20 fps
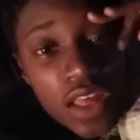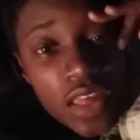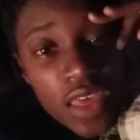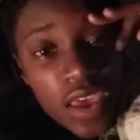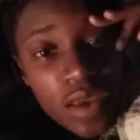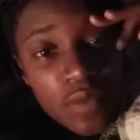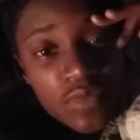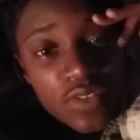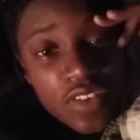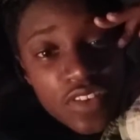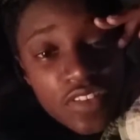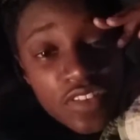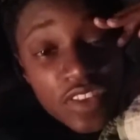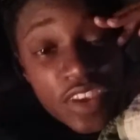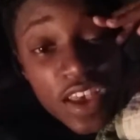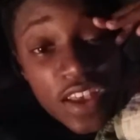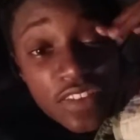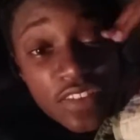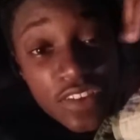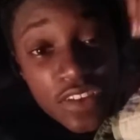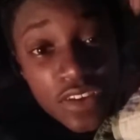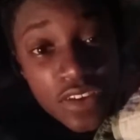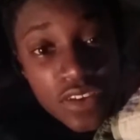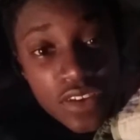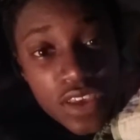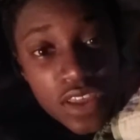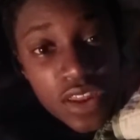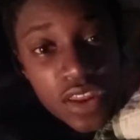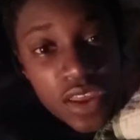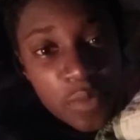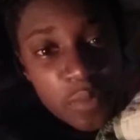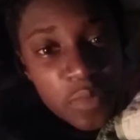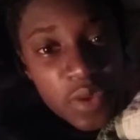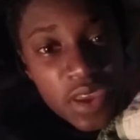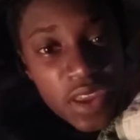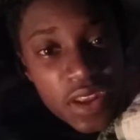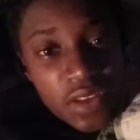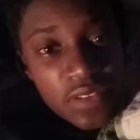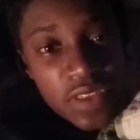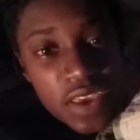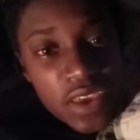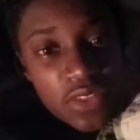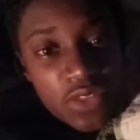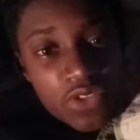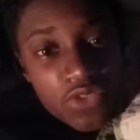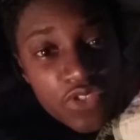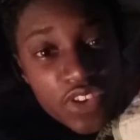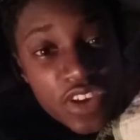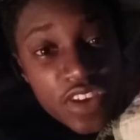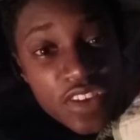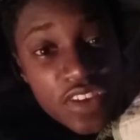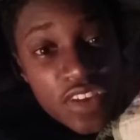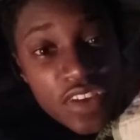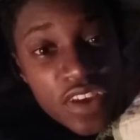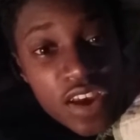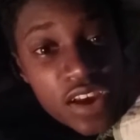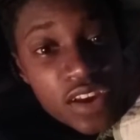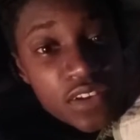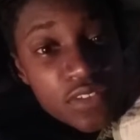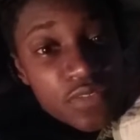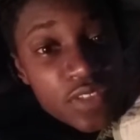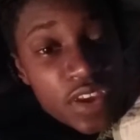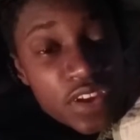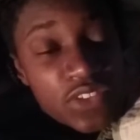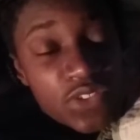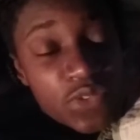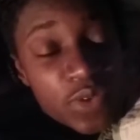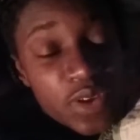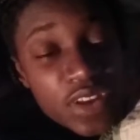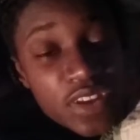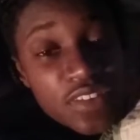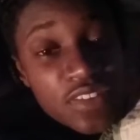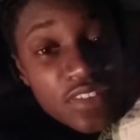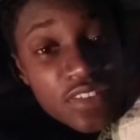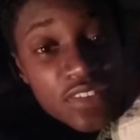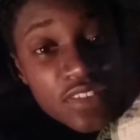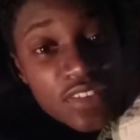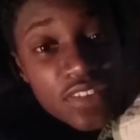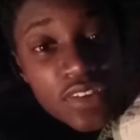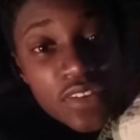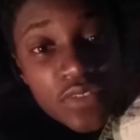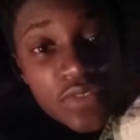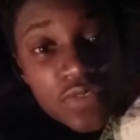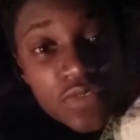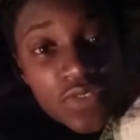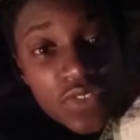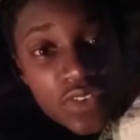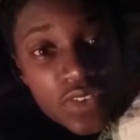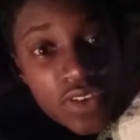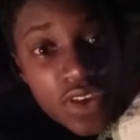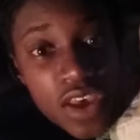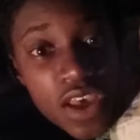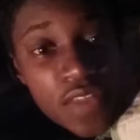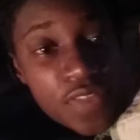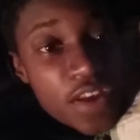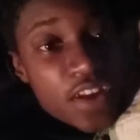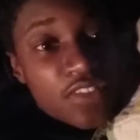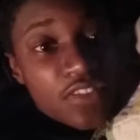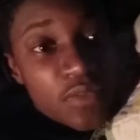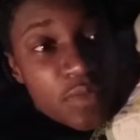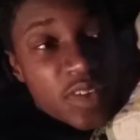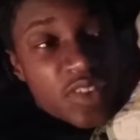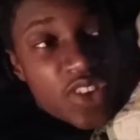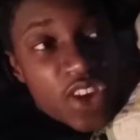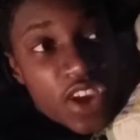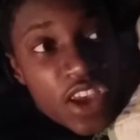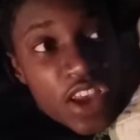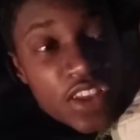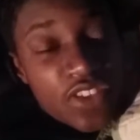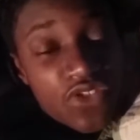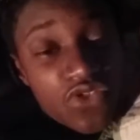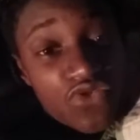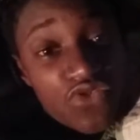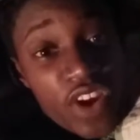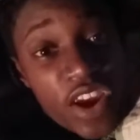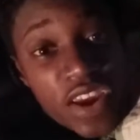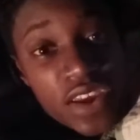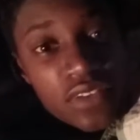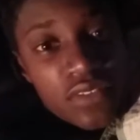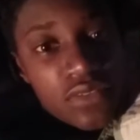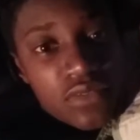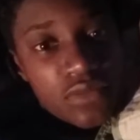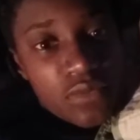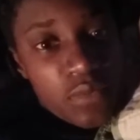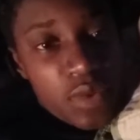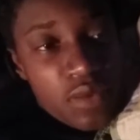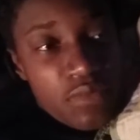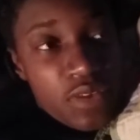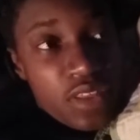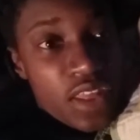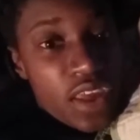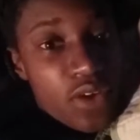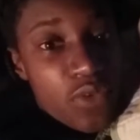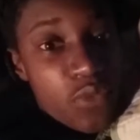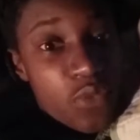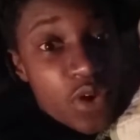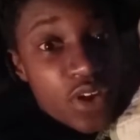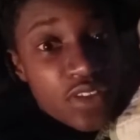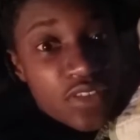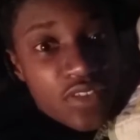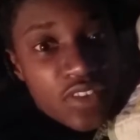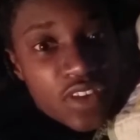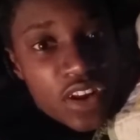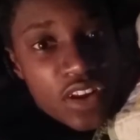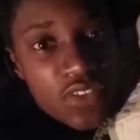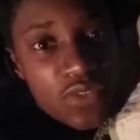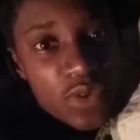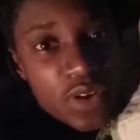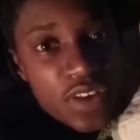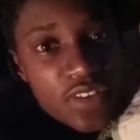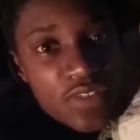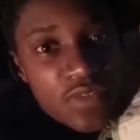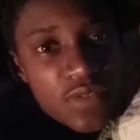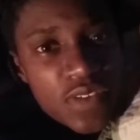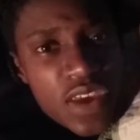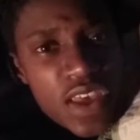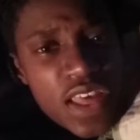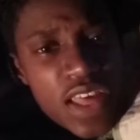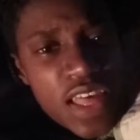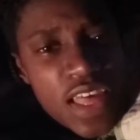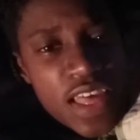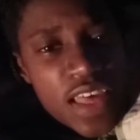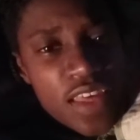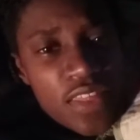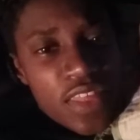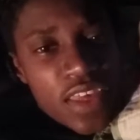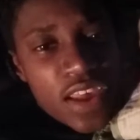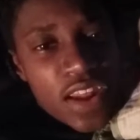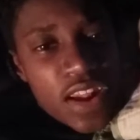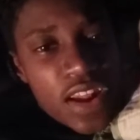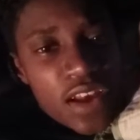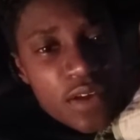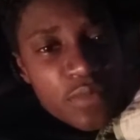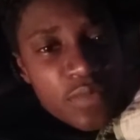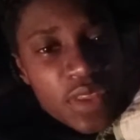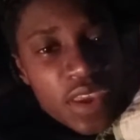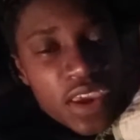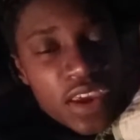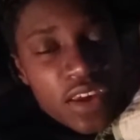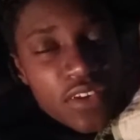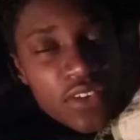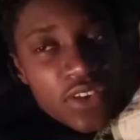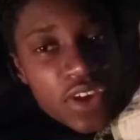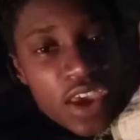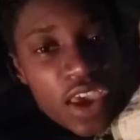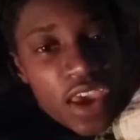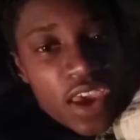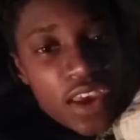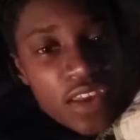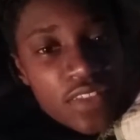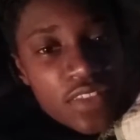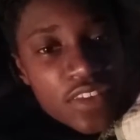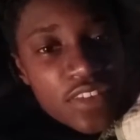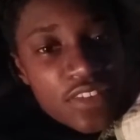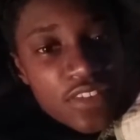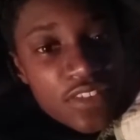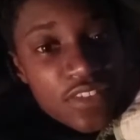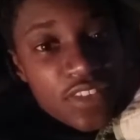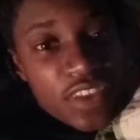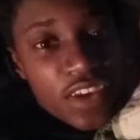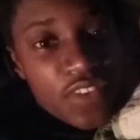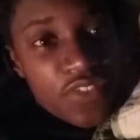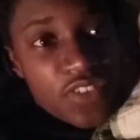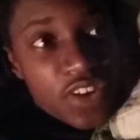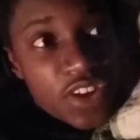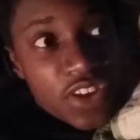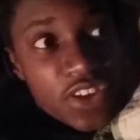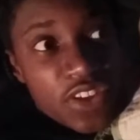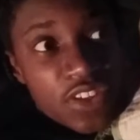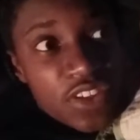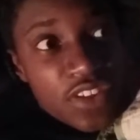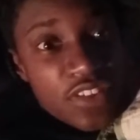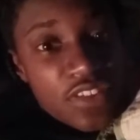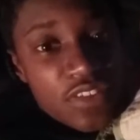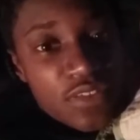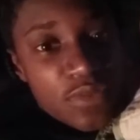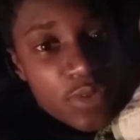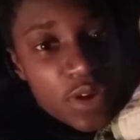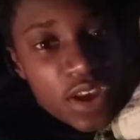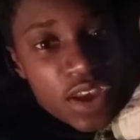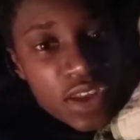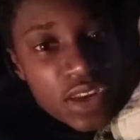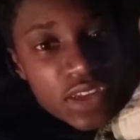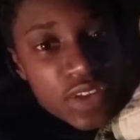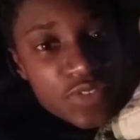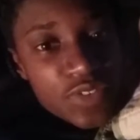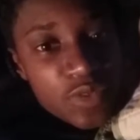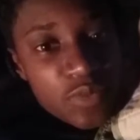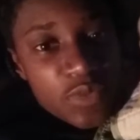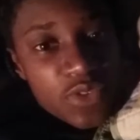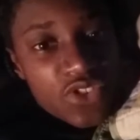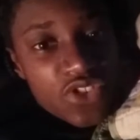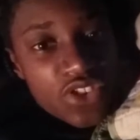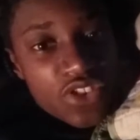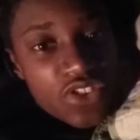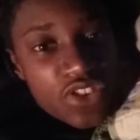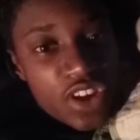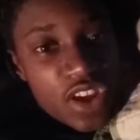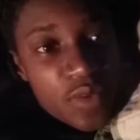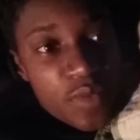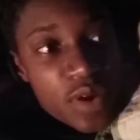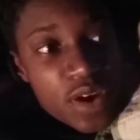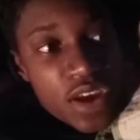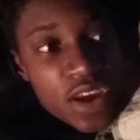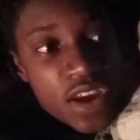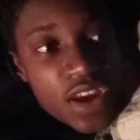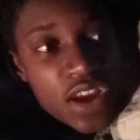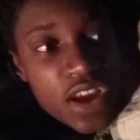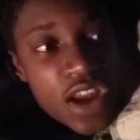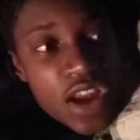Like, I'm just guessing, and I'm getting like 3 out of like 20s and stuff. That's how much I guessed right. Maybe like 1s out of 20s. And then I'm like, okay, this is like ridiculous. What kind of a musician am I?